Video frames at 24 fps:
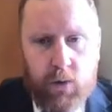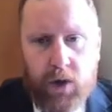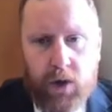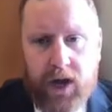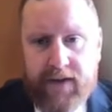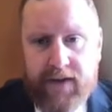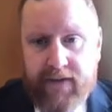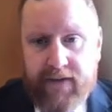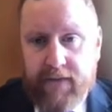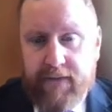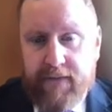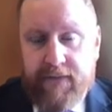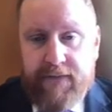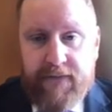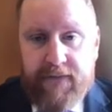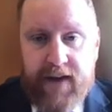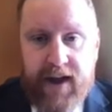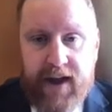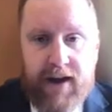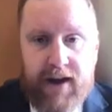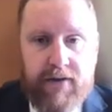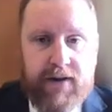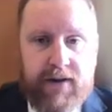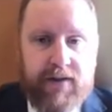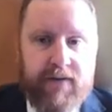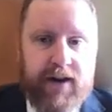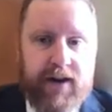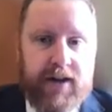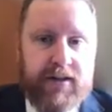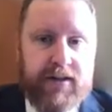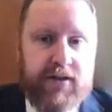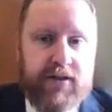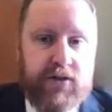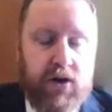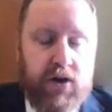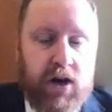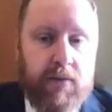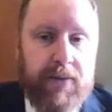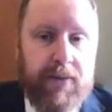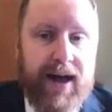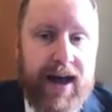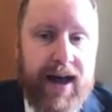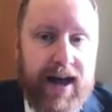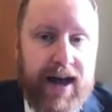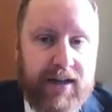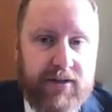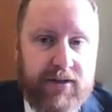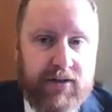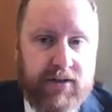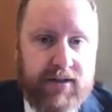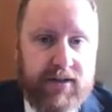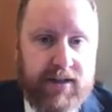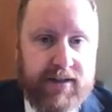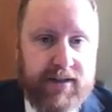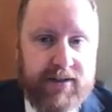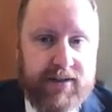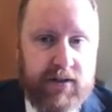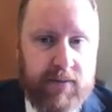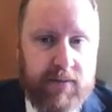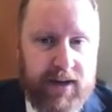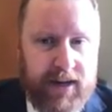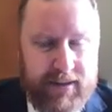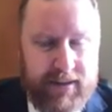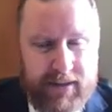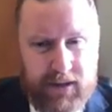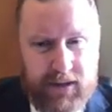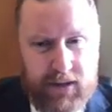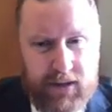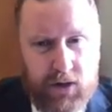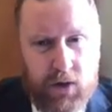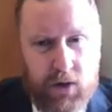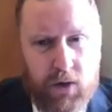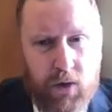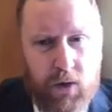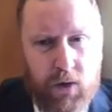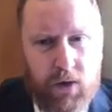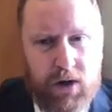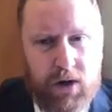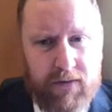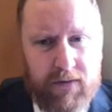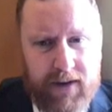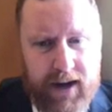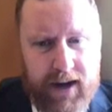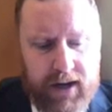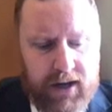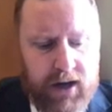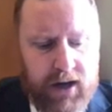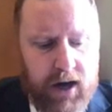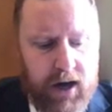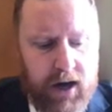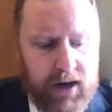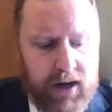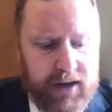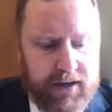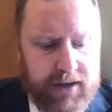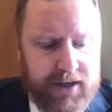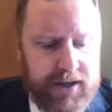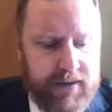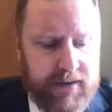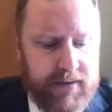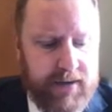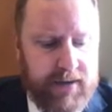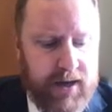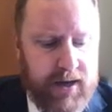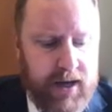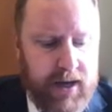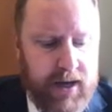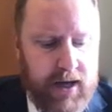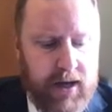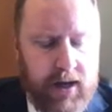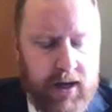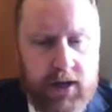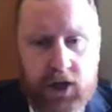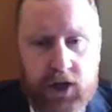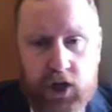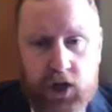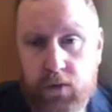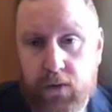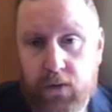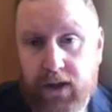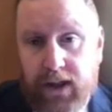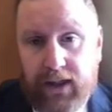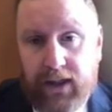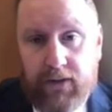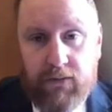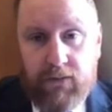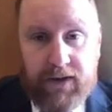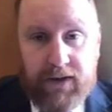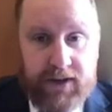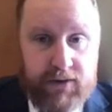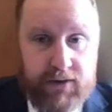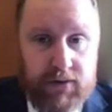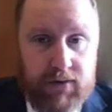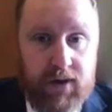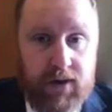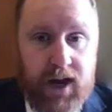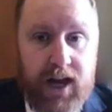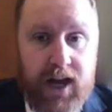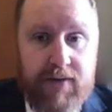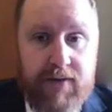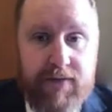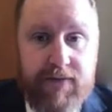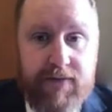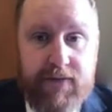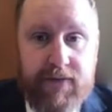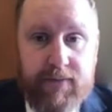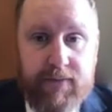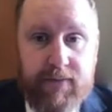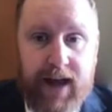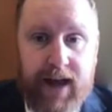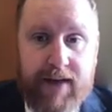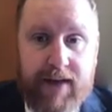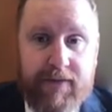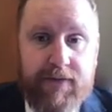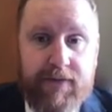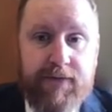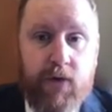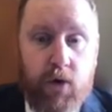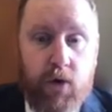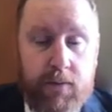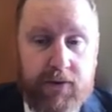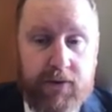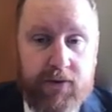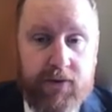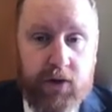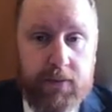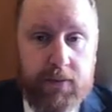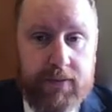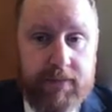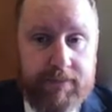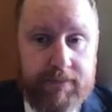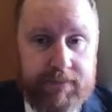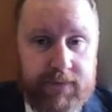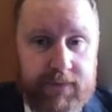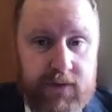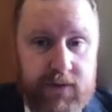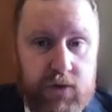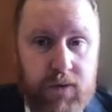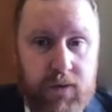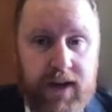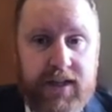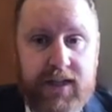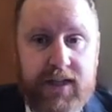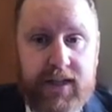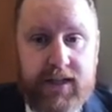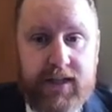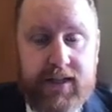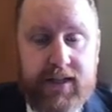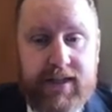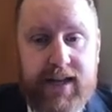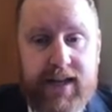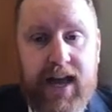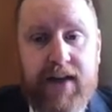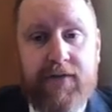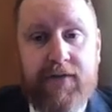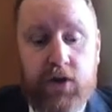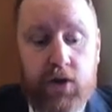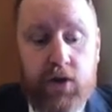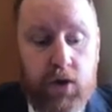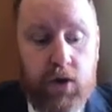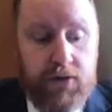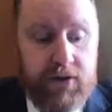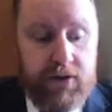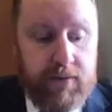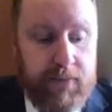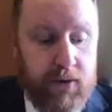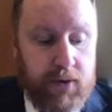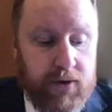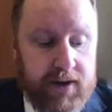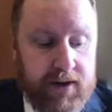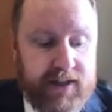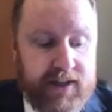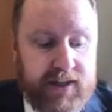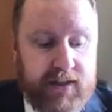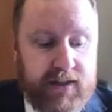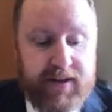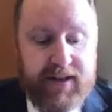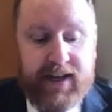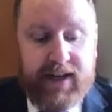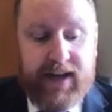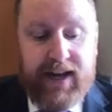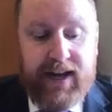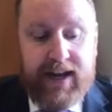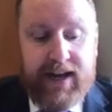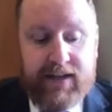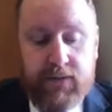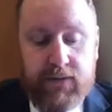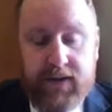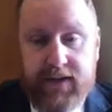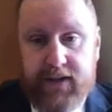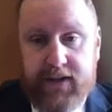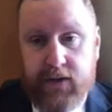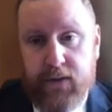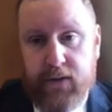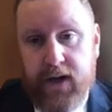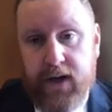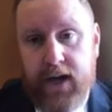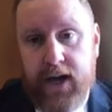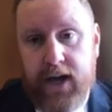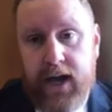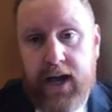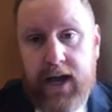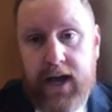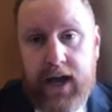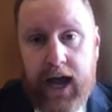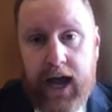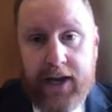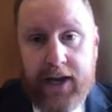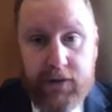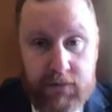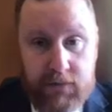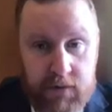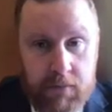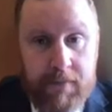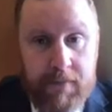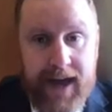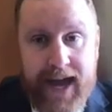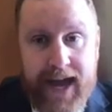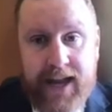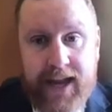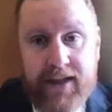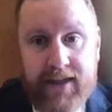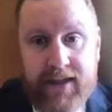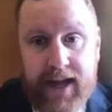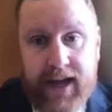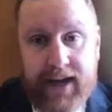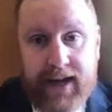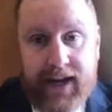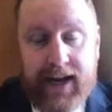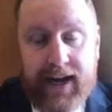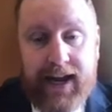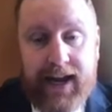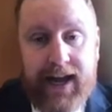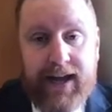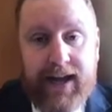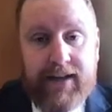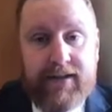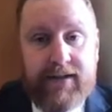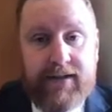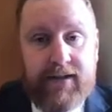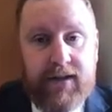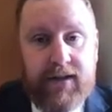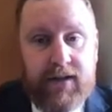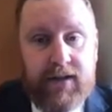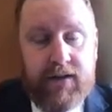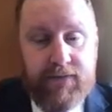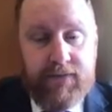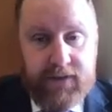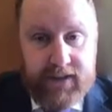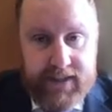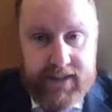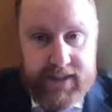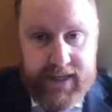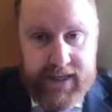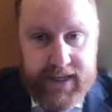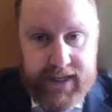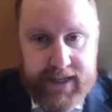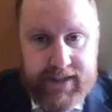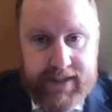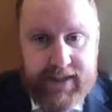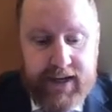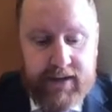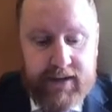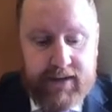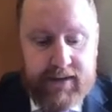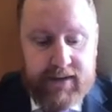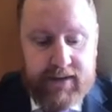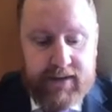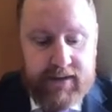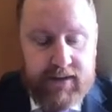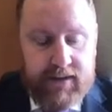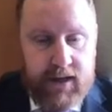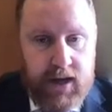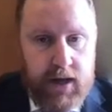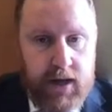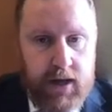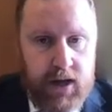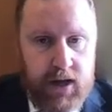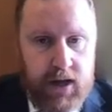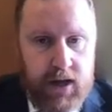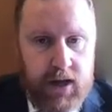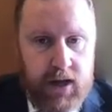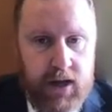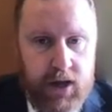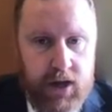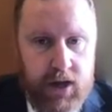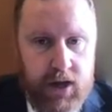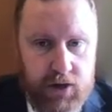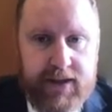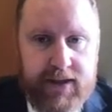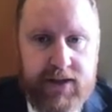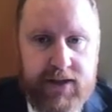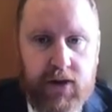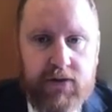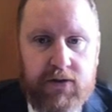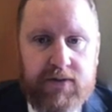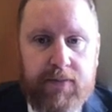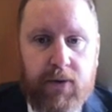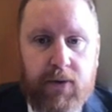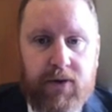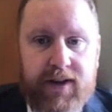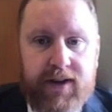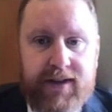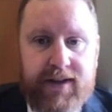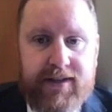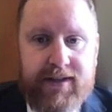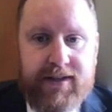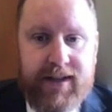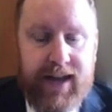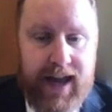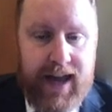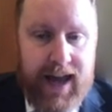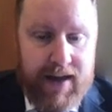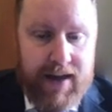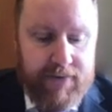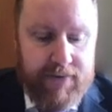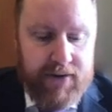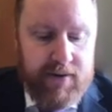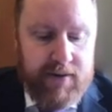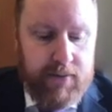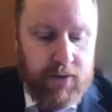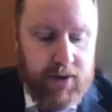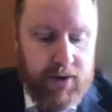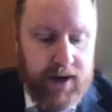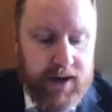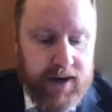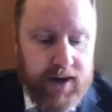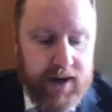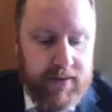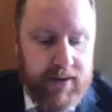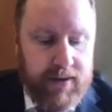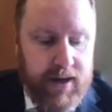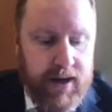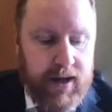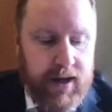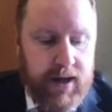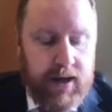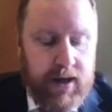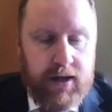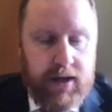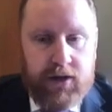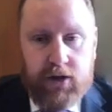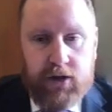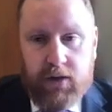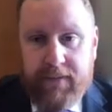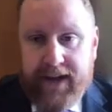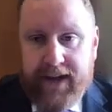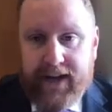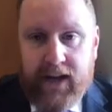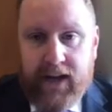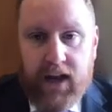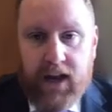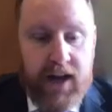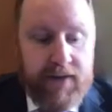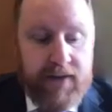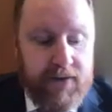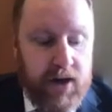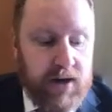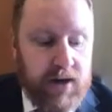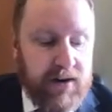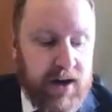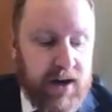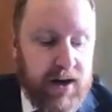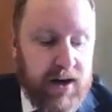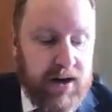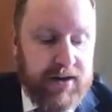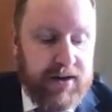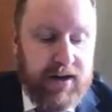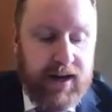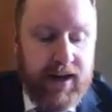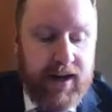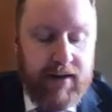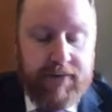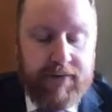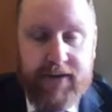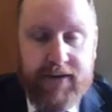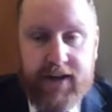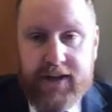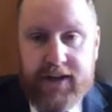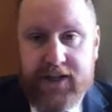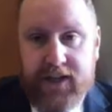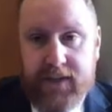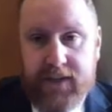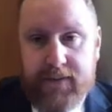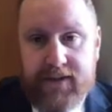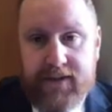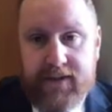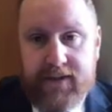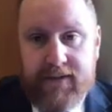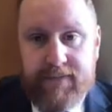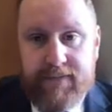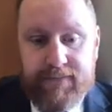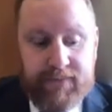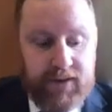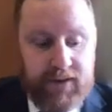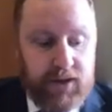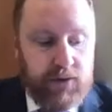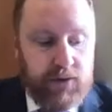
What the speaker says: We have a very, very strong pastoral system, and it's the core of our college. You will, when you arrive, have a form group. 27 other boys will be in the class with you, and you will remain in that class for 6 years. You'll meet those boys every morning. You'll make lifelong friendships.